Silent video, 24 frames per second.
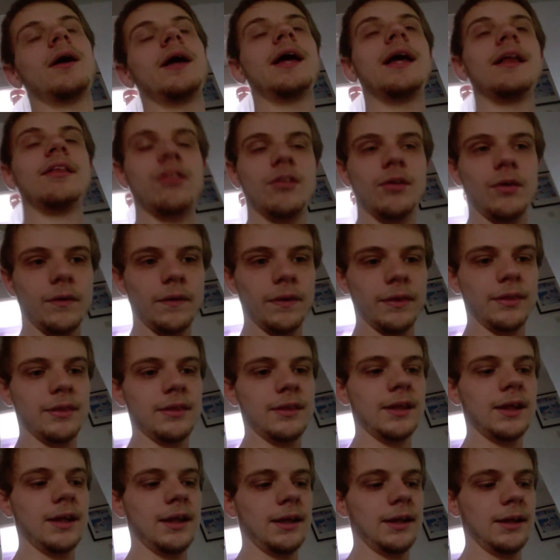it's on
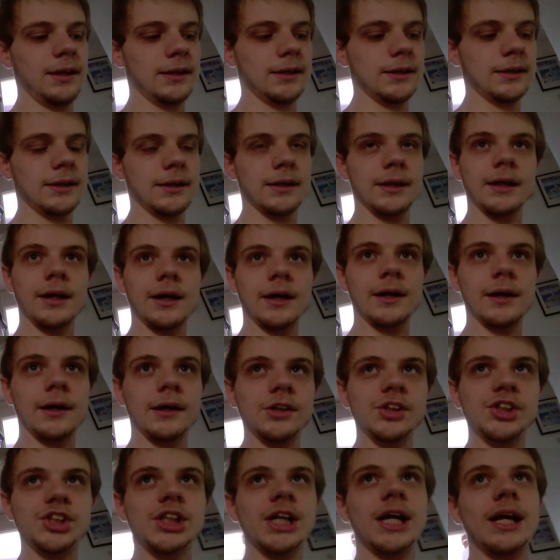the
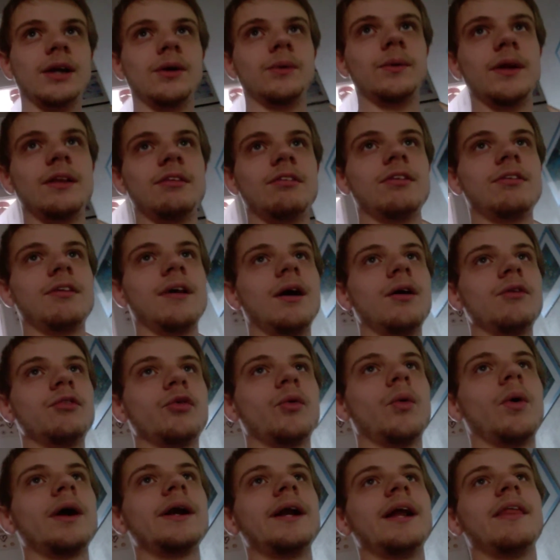channel itself,
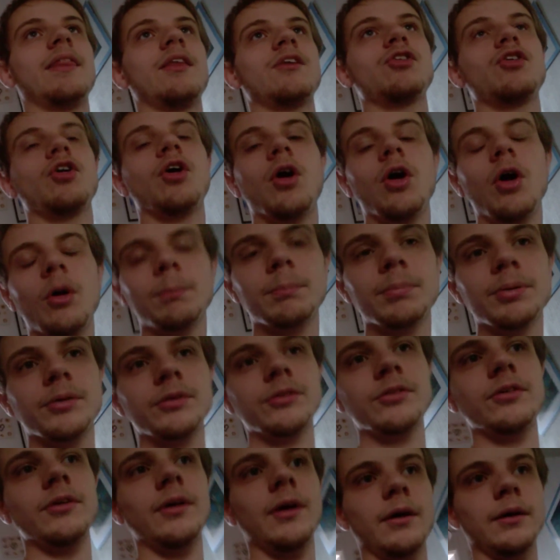quite near the top,
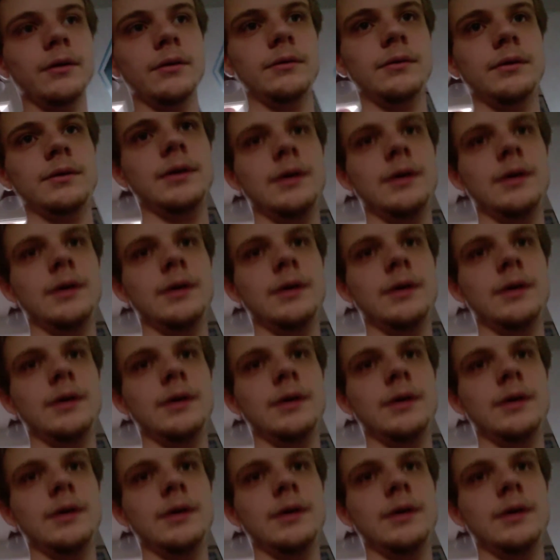so,